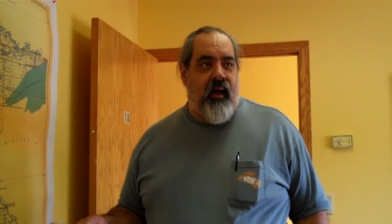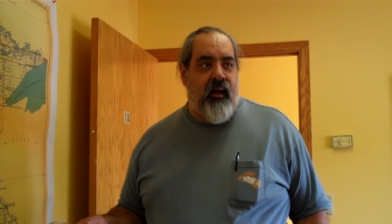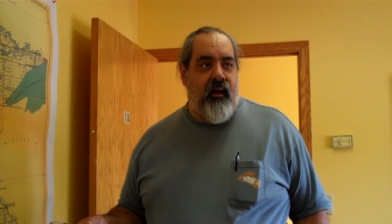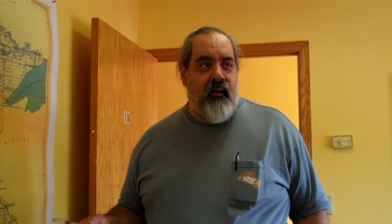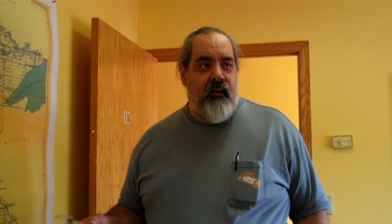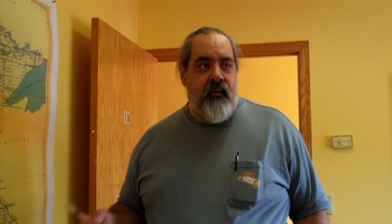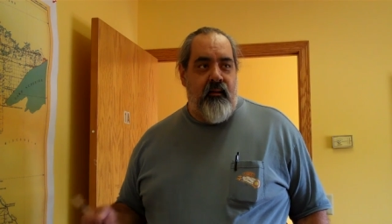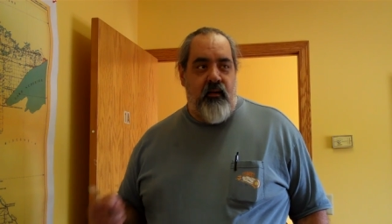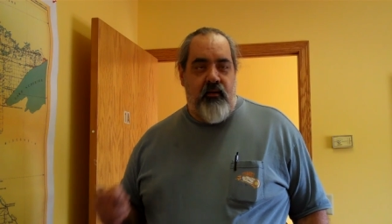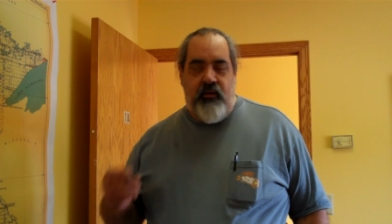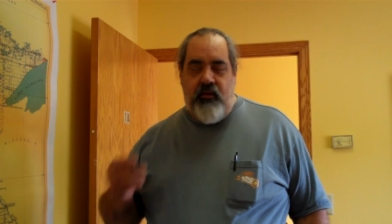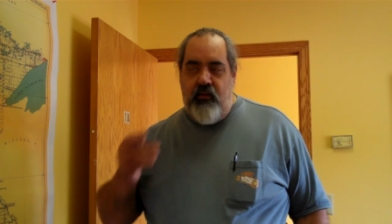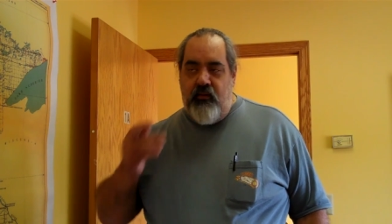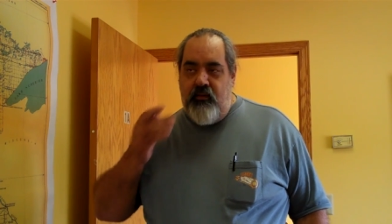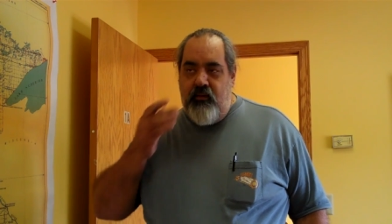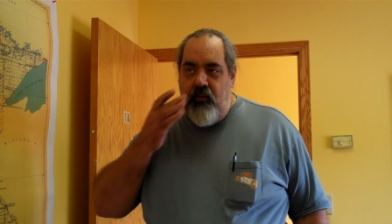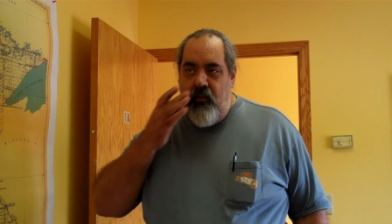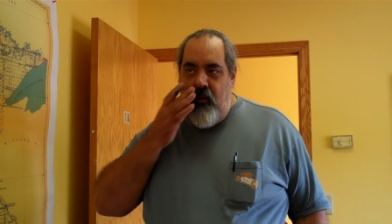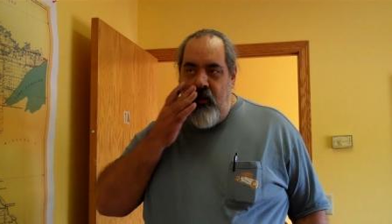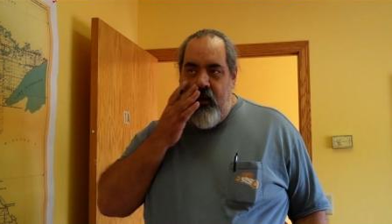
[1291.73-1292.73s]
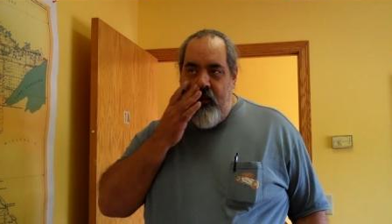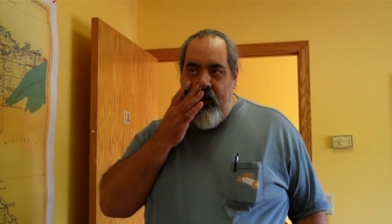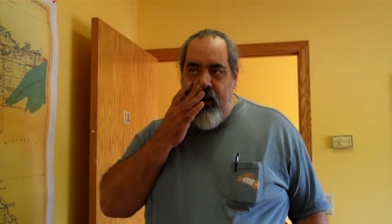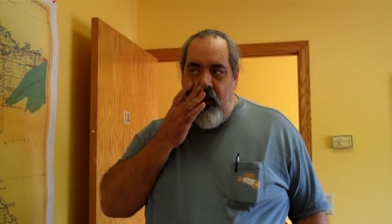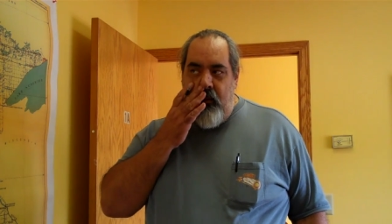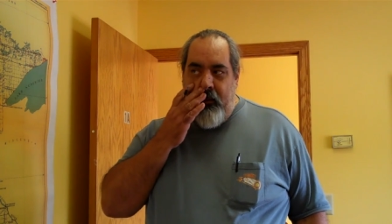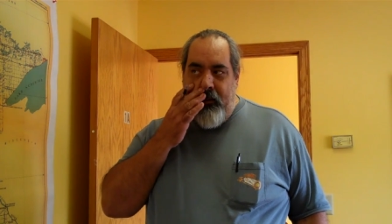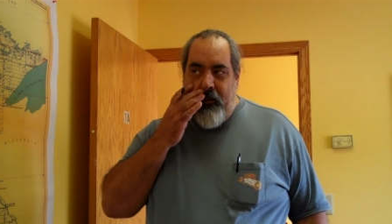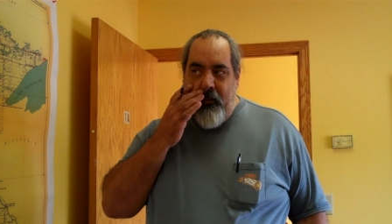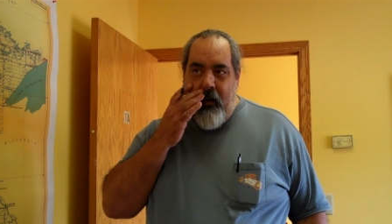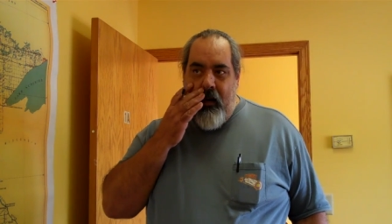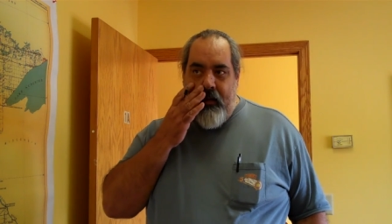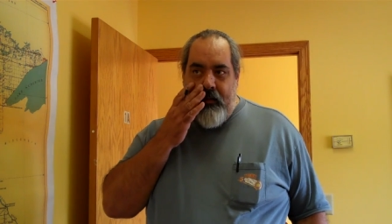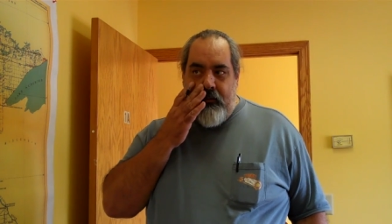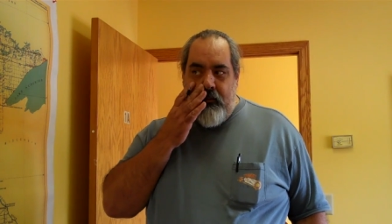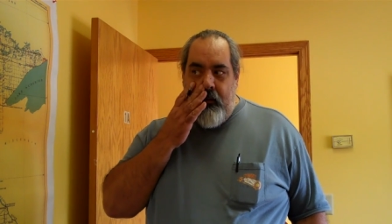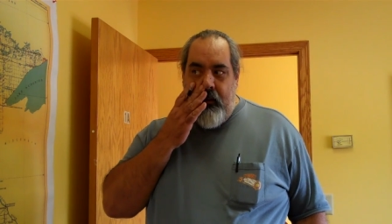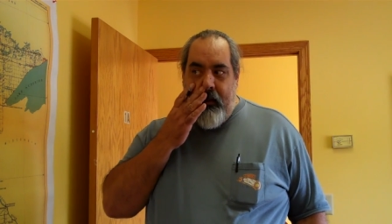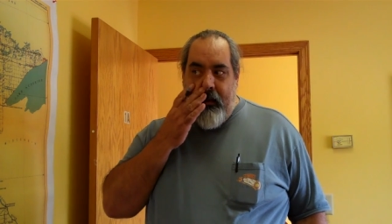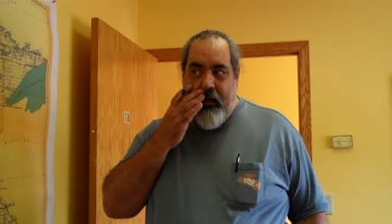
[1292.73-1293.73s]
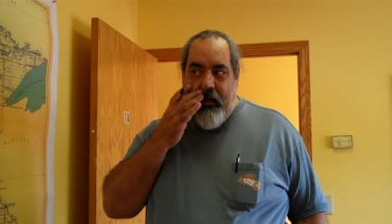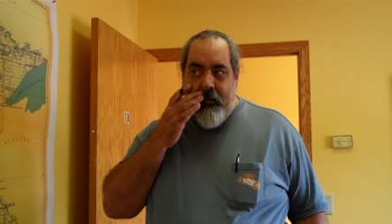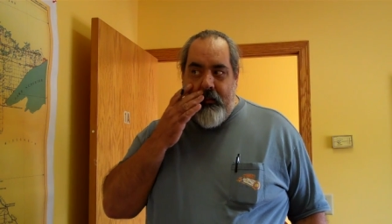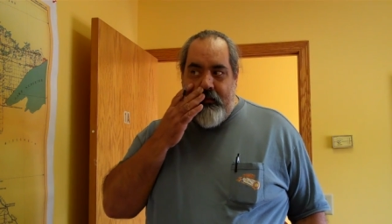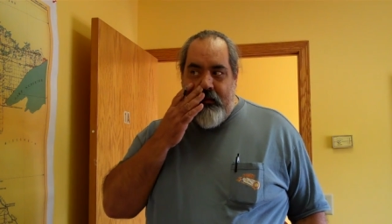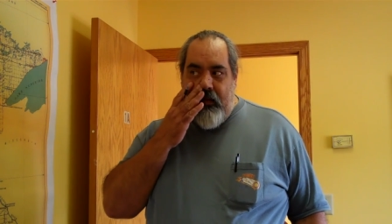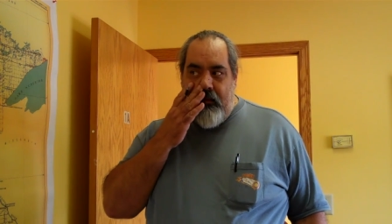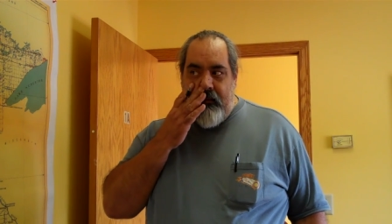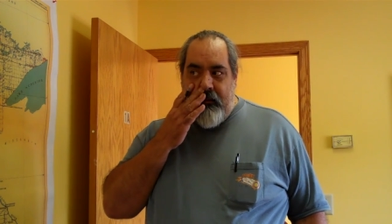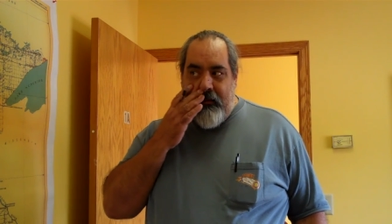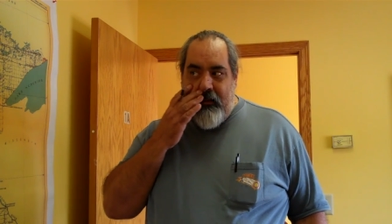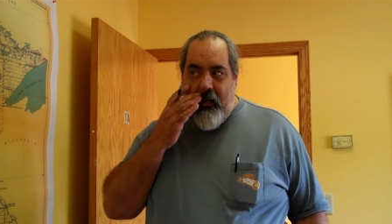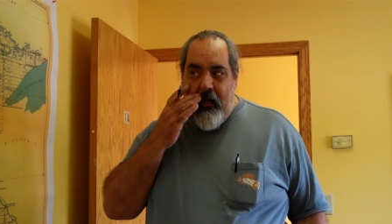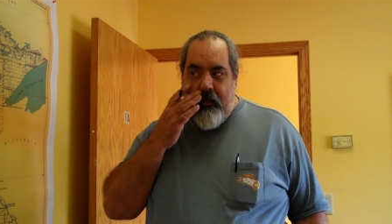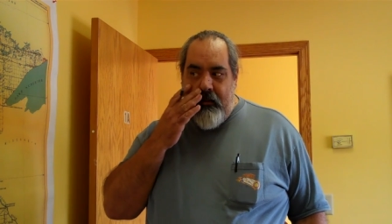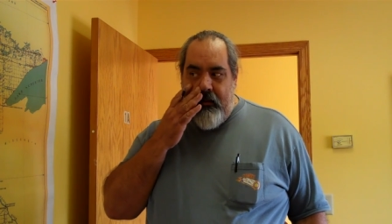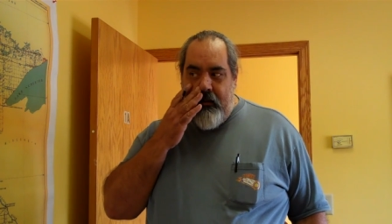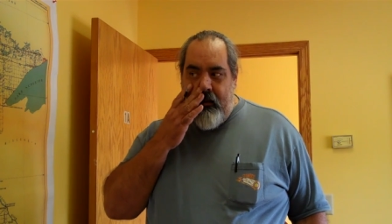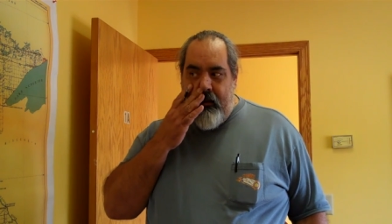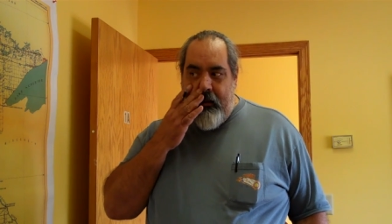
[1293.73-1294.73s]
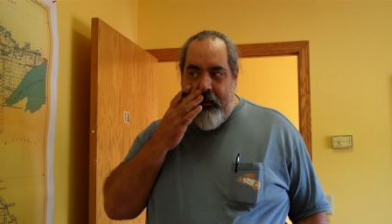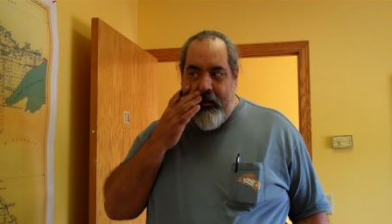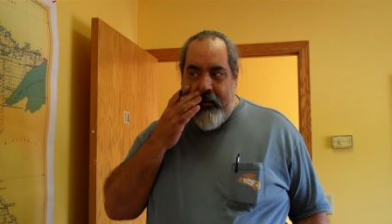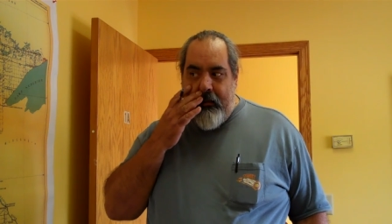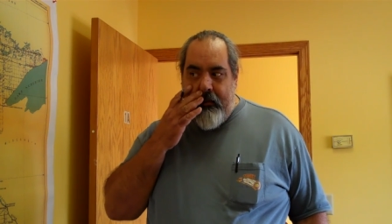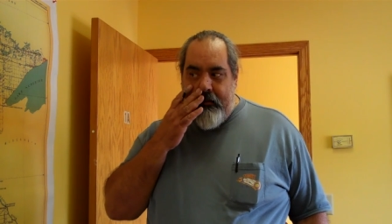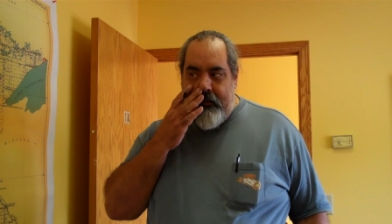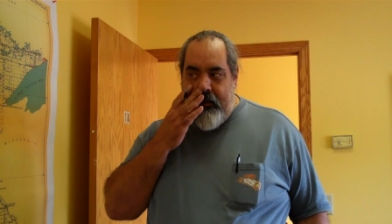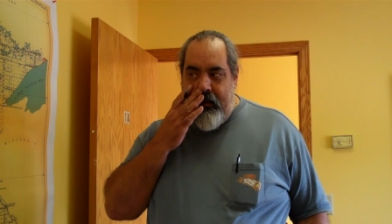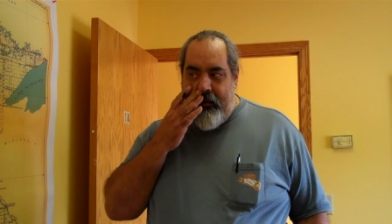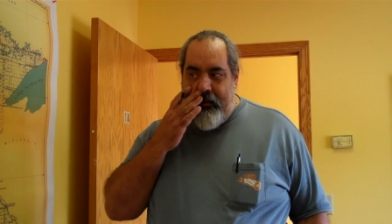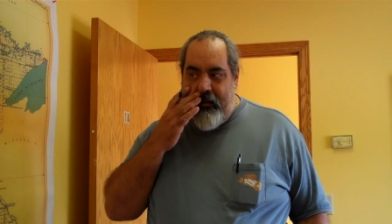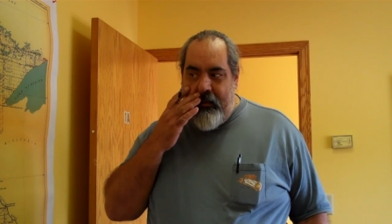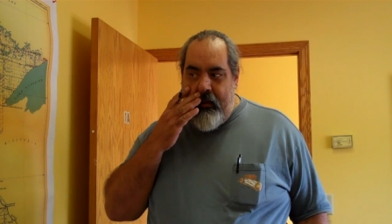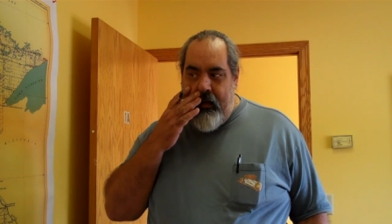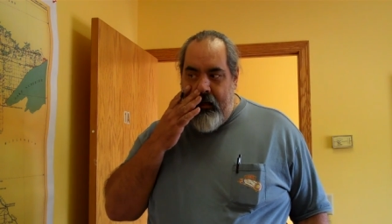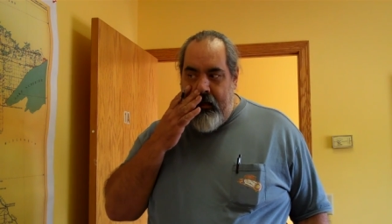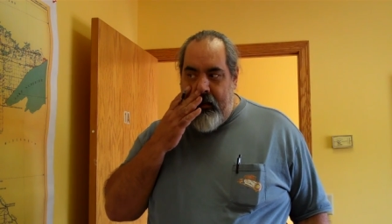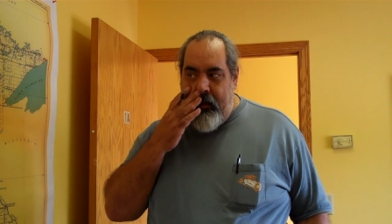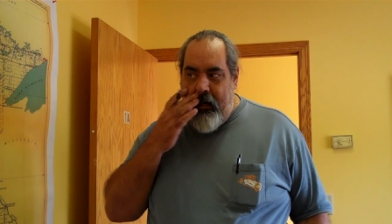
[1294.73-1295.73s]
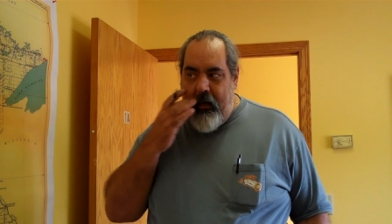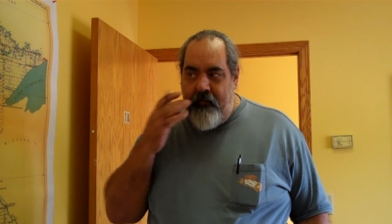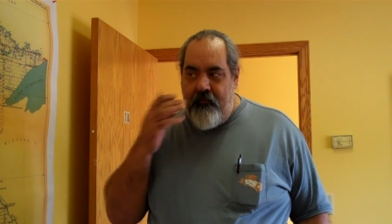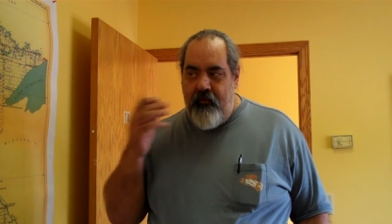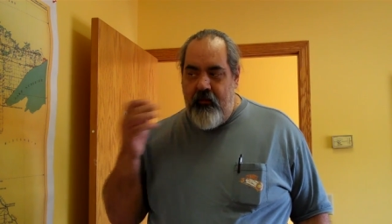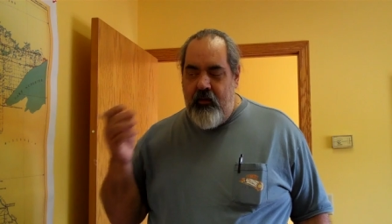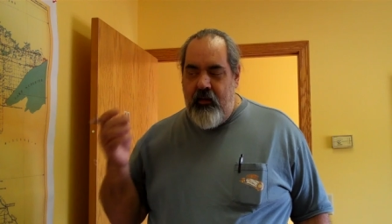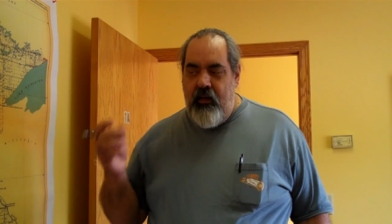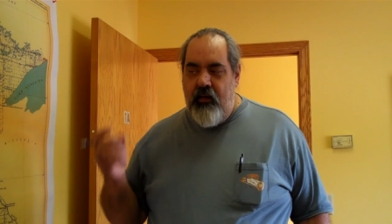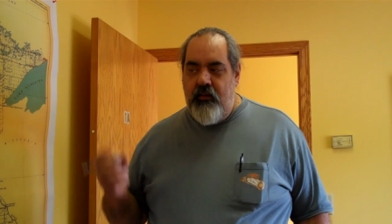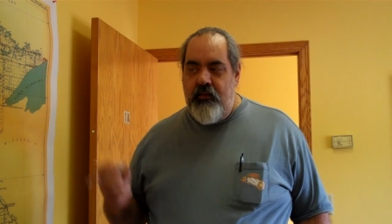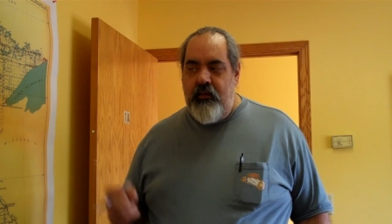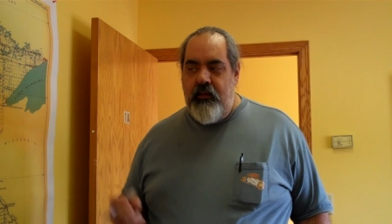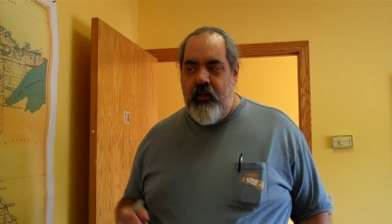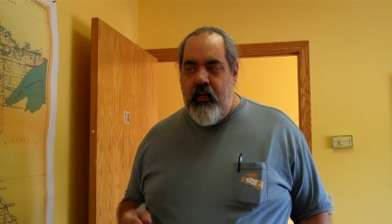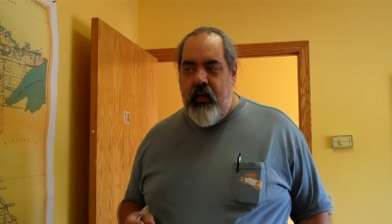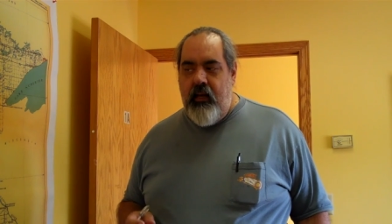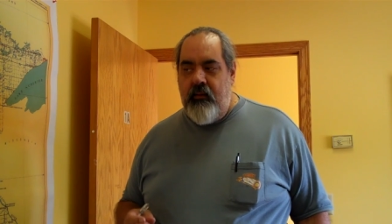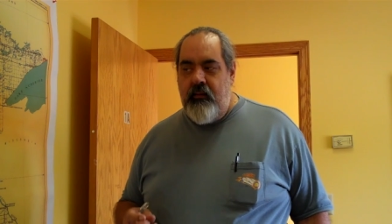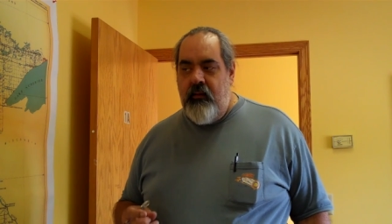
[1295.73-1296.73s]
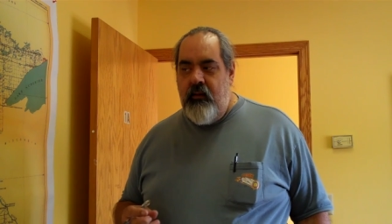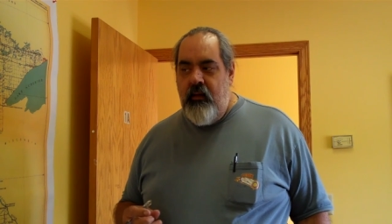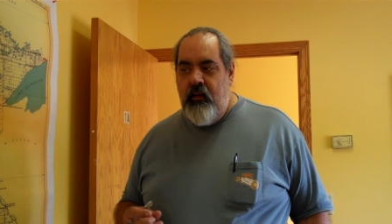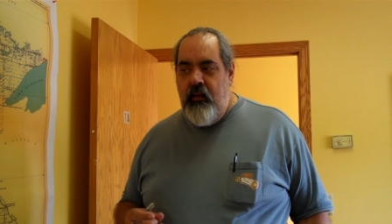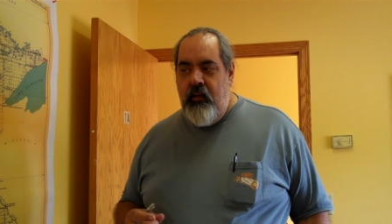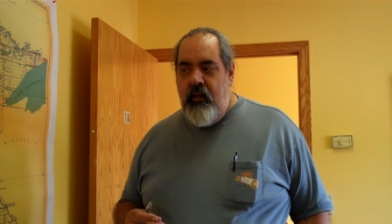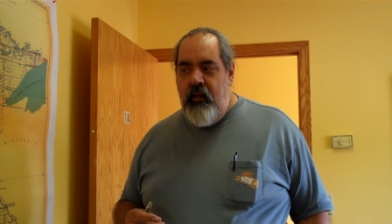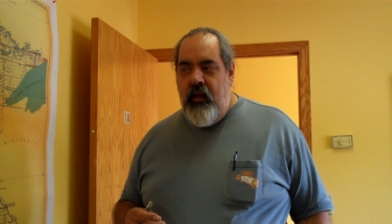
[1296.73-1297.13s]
And there's a story about with Rice when he comes out to talk to the Indians in 1889 for the Nelson Act.